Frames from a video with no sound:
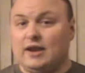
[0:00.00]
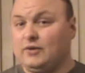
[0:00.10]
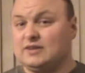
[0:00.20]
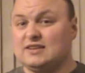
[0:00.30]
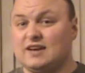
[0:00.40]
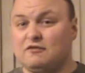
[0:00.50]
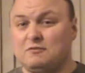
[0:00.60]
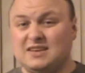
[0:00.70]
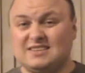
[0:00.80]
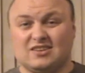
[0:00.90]
Anyway, it's time
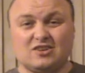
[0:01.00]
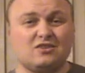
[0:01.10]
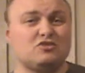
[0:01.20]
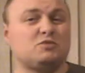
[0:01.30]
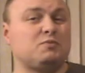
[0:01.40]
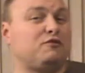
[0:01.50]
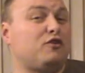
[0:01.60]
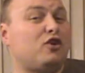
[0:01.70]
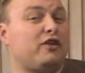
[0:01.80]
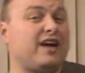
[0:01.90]
for me to go. Just
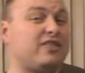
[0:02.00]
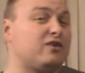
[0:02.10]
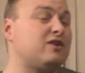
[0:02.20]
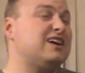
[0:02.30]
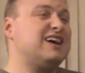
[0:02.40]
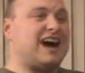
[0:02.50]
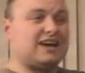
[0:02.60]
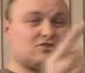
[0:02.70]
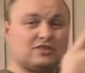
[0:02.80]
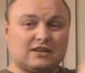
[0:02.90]
before all that though,
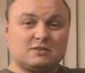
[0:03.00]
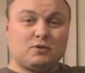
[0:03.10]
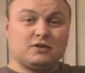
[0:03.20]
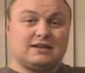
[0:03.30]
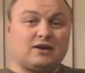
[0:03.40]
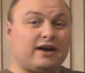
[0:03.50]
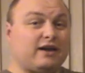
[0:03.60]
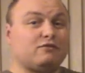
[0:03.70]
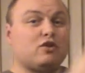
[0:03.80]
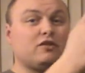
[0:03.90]
I'd just like to point out
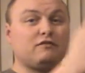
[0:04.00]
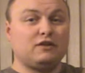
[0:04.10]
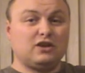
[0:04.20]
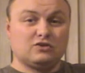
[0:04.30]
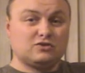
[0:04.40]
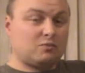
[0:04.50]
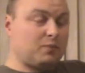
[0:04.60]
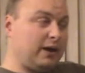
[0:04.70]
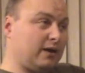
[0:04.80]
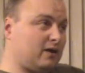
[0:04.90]
I have other videos
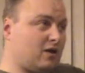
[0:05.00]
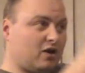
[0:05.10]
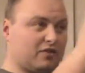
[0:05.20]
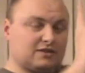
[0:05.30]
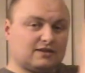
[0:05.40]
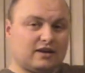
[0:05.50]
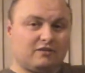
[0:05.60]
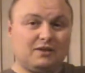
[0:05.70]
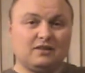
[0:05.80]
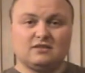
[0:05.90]
up here on the
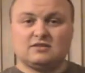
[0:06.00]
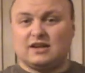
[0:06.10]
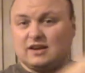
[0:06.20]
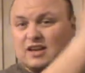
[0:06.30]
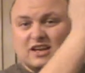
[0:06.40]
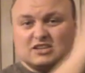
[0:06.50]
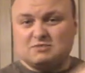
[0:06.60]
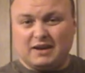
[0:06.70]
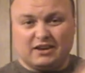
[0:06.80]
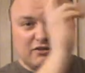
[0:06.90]
side of me. There's like
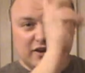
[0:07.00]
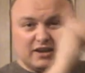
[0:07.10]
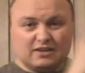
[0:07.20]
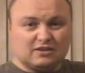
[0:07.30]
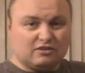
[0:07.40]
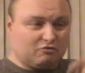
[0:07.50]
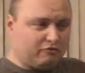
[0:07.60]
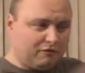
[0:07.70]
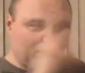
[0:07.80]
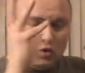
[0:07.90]
Smeg Craze and
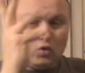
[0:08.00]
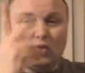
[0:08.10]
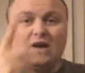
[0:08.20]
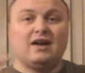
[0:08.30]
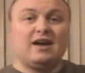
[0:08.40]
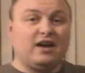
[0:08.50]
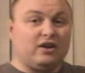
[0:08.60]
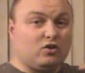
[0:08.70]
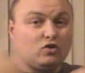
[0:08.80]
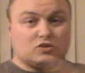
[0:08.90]
review
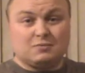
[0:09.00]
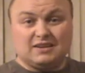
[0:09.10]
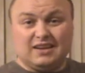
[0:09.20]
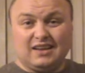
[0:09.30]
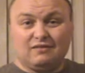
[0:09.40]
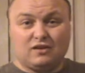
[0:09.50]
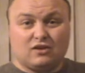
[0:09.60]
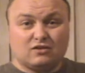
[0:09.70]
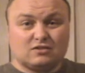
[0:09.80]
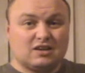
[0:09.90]
and also my daily
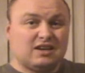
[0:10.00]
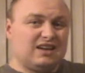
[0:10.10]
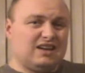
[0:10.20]
vlogs.